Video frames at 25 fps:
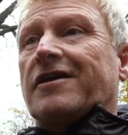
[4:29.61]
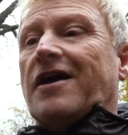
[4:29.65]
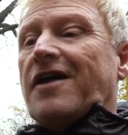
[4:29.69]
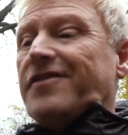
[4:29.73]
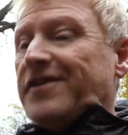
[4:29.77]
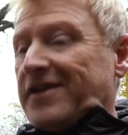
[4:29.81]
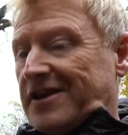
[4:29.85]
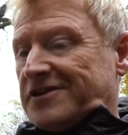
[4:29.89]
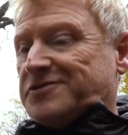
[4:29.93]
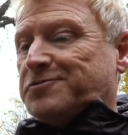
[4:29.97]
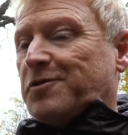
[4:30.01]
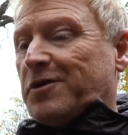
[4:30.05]
I
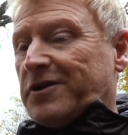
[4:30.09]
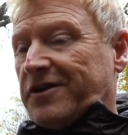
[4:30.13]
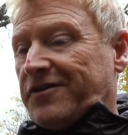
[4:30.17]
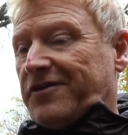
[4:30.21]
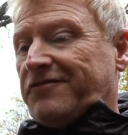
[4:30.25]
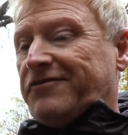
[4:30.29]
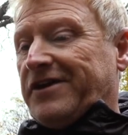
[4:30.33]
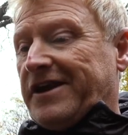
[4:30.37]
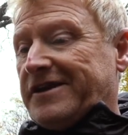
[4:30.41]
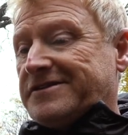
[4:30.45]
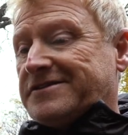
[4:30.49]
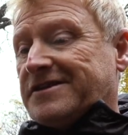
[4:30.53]
think it's one of the
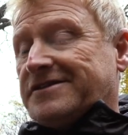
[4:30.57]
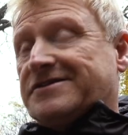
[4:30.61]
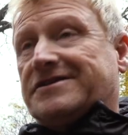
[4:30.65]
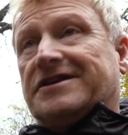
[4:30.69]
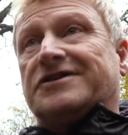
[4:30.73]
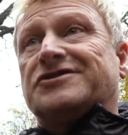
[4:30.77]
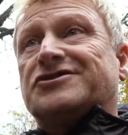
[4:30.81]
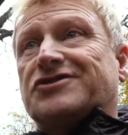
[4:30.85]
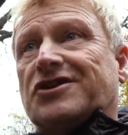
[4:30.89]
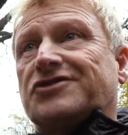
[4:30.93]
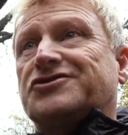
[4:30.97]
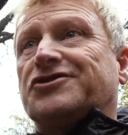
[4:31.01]
reasons
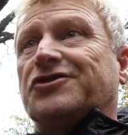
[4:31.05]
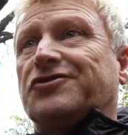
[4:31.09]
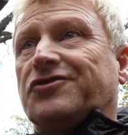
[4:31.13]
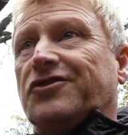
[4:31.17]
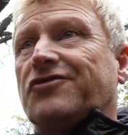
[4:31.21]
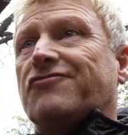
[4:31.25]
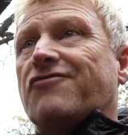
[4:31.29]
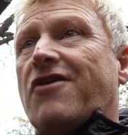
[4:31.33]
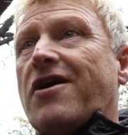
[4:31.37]
he's such a good